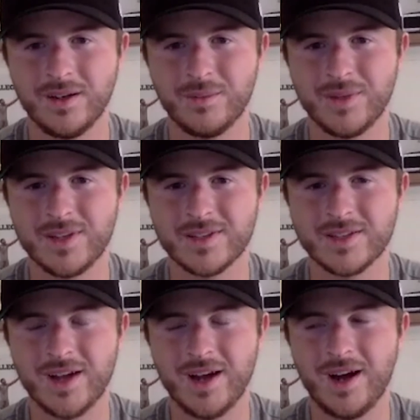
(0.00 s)
Because
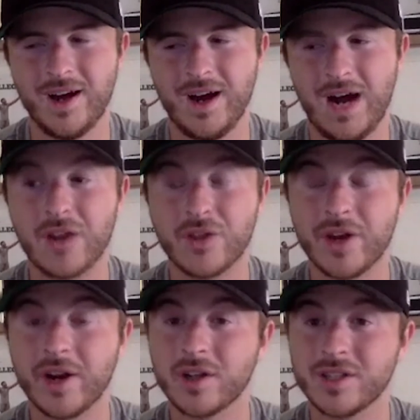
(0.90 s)
I thought
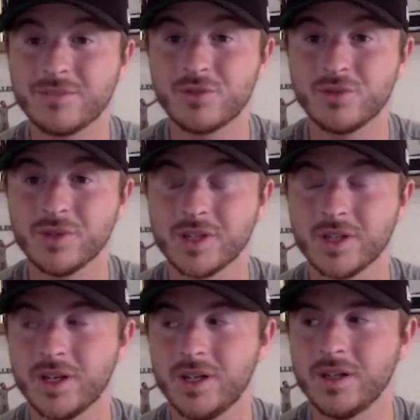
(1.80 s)
our team was really
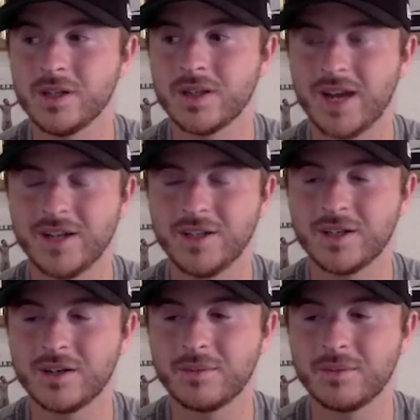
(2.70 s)
good that year,